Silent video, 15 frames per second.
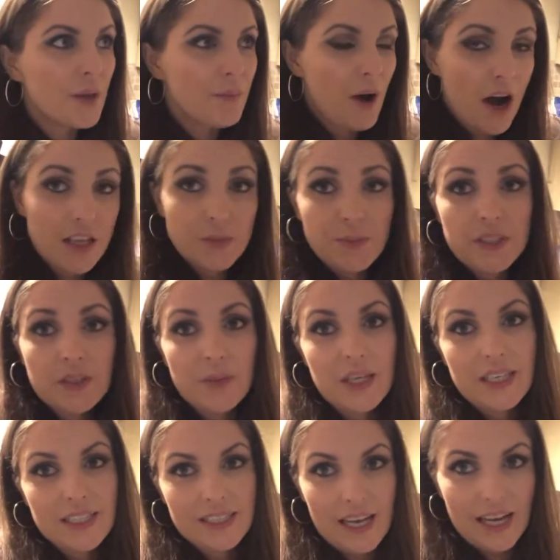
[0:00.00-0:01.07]
my husband's away
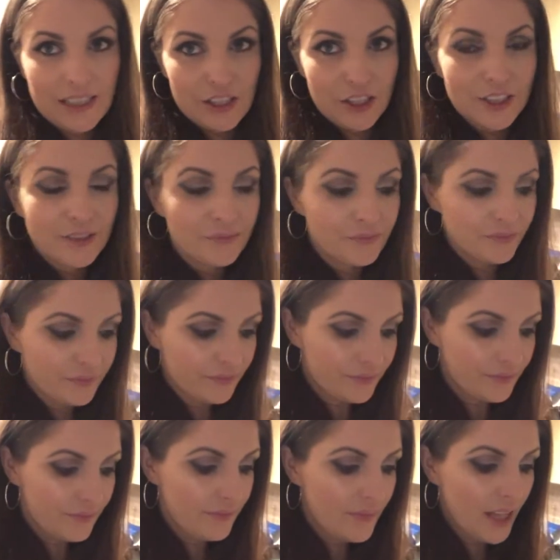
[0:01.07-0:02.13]
in a stag do,
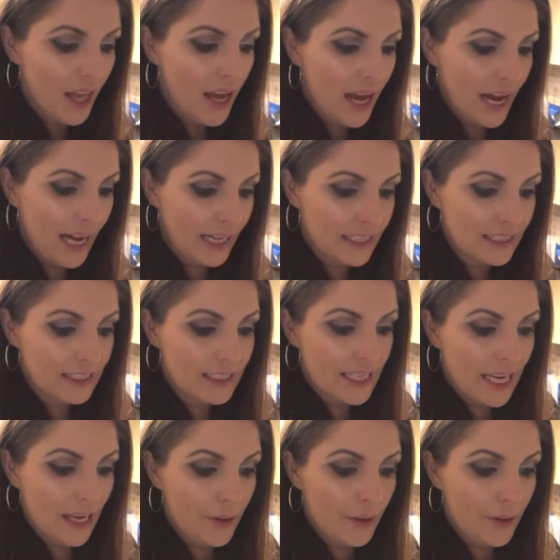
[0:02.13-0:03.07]
and